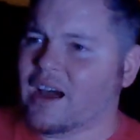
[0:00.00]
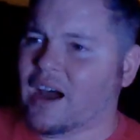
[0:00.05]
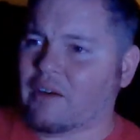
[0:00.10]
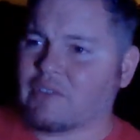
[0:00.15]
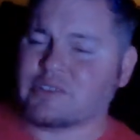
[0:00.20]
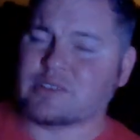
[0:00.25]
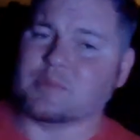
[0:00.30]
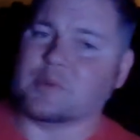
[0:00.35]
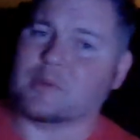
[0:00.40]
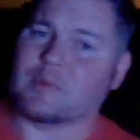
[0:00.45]

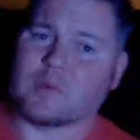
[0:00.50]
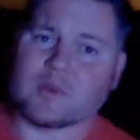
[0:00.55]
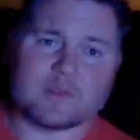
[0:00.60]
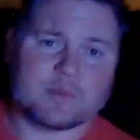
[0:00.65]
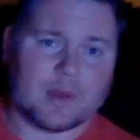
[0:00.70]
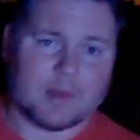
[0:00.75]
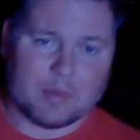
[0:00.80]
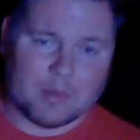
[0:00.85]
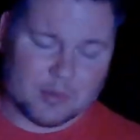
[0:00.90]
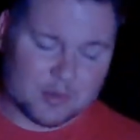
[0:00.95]
Obviously, I'm going to
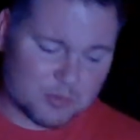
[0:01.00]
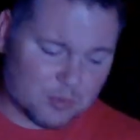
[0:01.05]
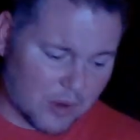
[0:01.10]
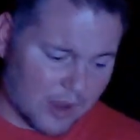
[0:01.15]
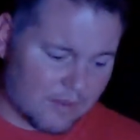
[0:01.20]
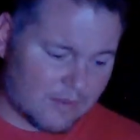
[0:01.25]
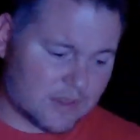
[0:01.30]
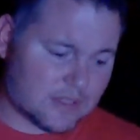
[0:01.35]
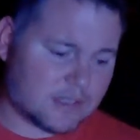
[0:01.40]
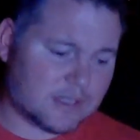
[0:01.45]
respect people's
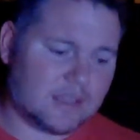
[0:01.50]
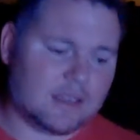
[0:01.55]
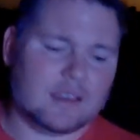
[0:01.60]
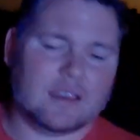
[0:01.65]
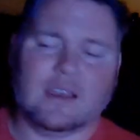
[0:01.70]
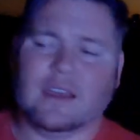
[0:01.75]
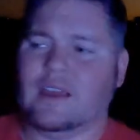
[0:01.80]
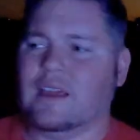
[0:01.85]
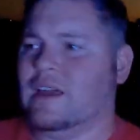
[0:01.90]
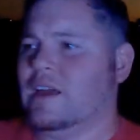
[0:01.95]

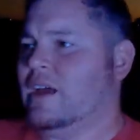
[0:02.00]
privacy.